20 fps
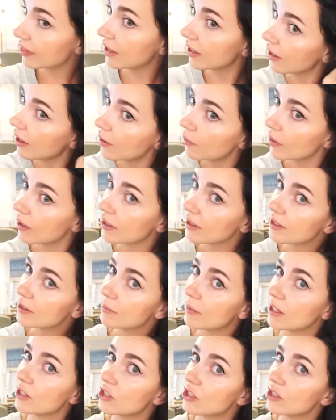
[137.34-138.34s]
thing I wanted to
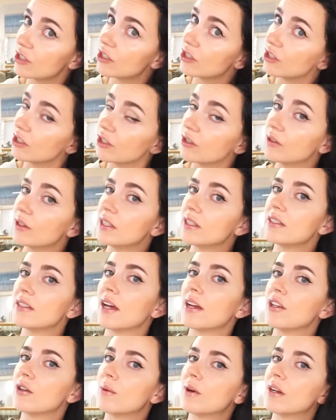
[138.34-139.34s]
mention too is
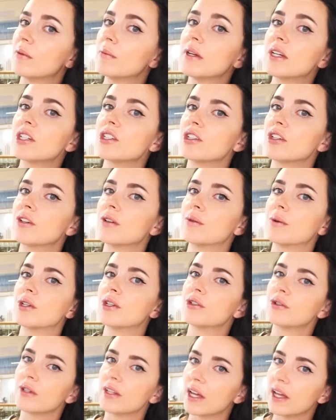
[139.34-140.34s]
that you want to make sure when
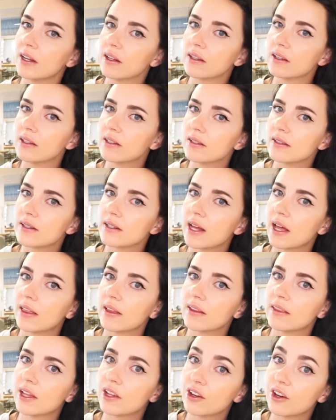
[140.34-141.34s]
you're doing any heat
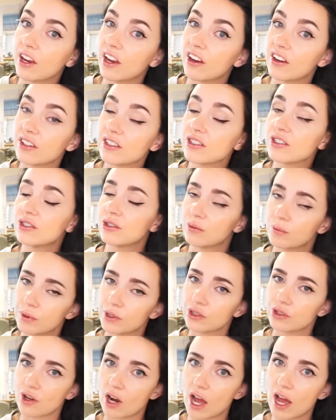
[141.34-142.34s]
styling that your hair is super
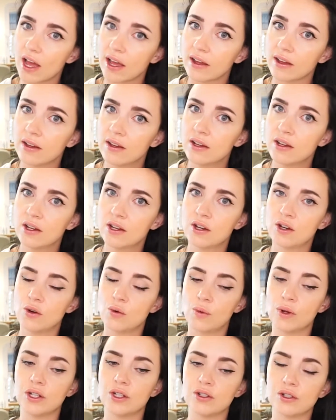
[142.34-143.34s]
dry.
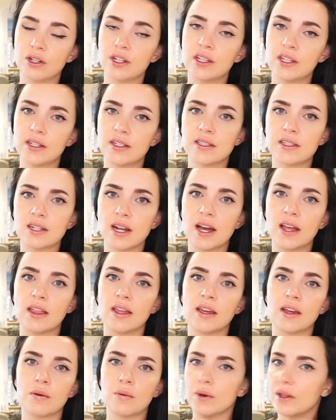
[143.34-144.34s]
When you're doing heat
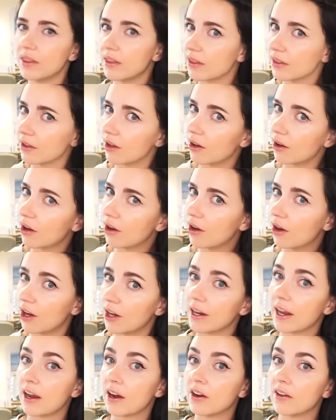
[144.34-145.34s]
styling
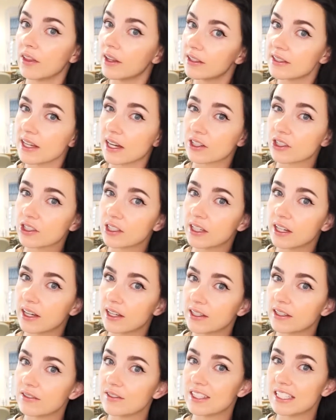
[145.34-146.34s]
on hair that's actually
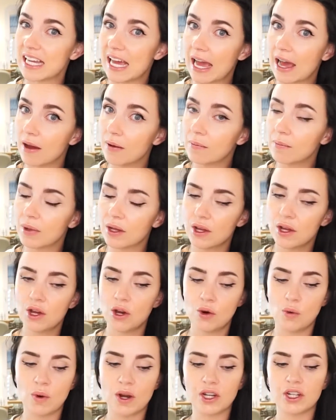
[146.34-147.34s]
kind of damp,
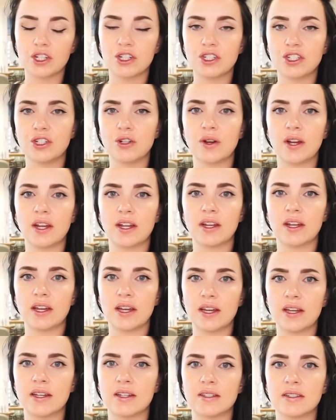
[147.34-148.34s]
what you're doing
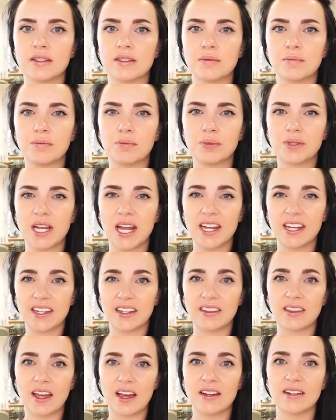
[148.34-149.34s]
is
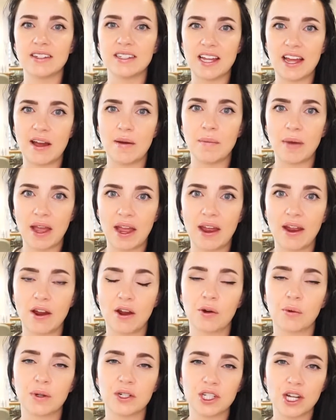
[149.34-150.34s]
taking that damp
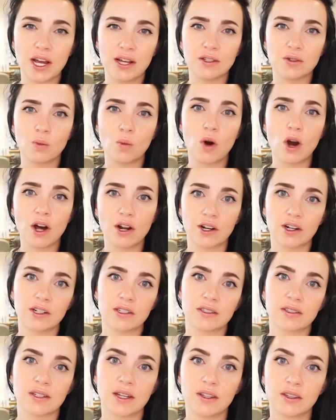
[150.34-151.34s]
hair which has water
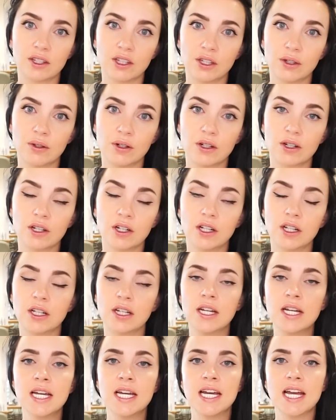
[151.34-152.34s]
inside the
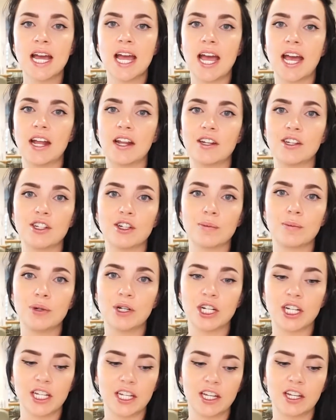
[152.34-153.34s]
cuticle and you're
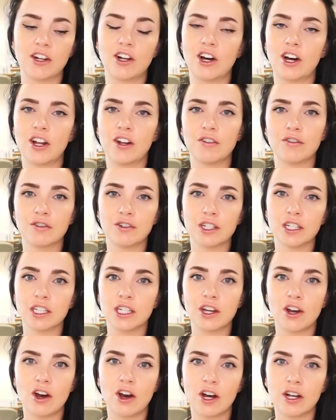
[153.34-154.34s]
putting it on a
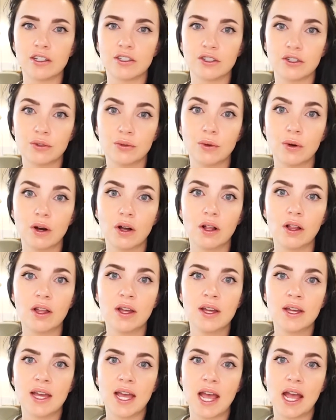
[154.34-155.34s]
really hot tool,
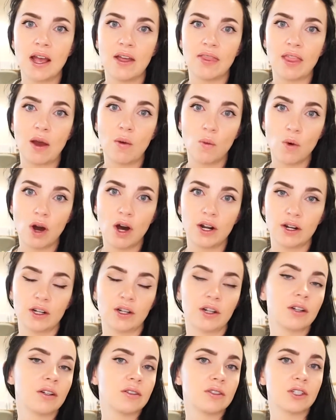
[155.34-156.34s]
and that
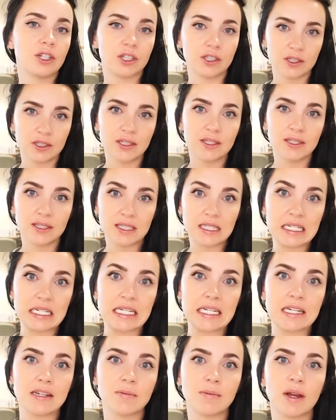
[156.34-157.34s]
water turns to
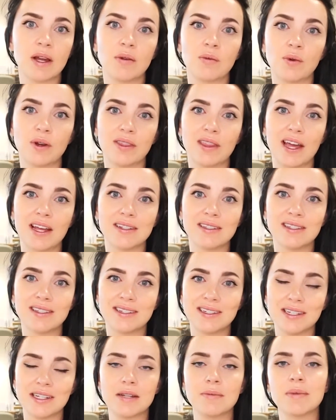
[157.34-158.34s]
steam, and when that
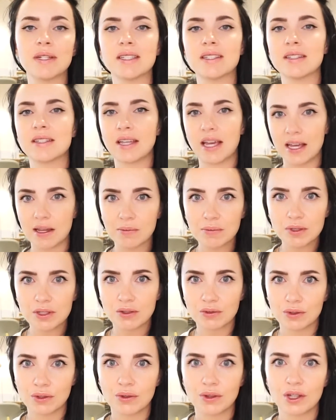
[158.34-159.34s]
steam escapes
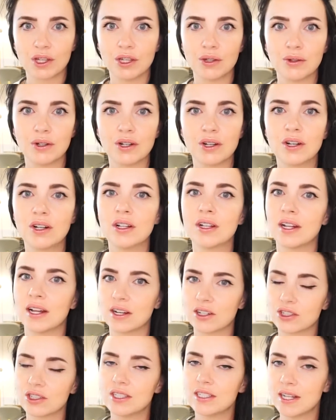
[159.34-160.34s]
through the cuticle, it
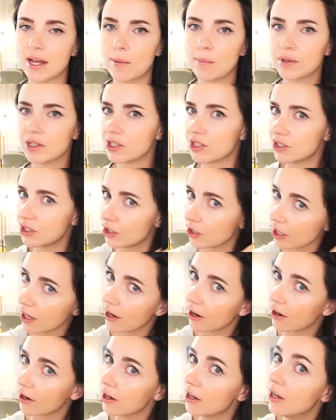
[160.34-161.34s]
actually damages your
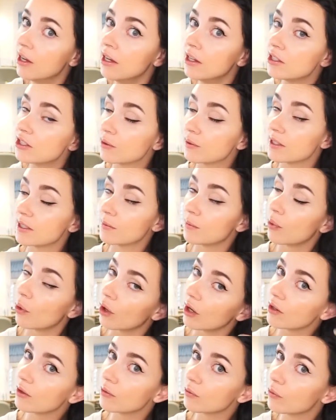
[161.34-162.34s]
hair. So it's
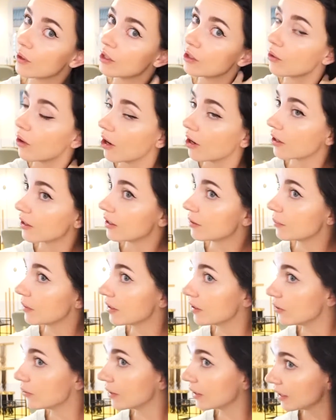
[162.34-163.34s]
important when you are going to
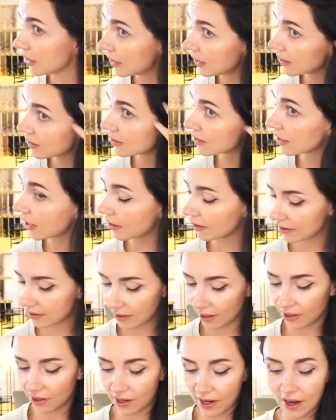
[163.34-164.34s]
be doing heat styling
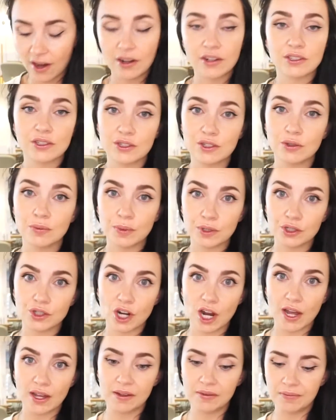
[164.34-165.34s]
that your hair is super
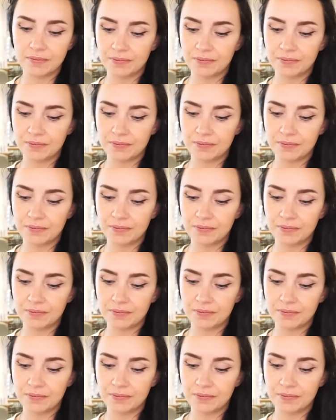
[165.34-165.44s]
dry.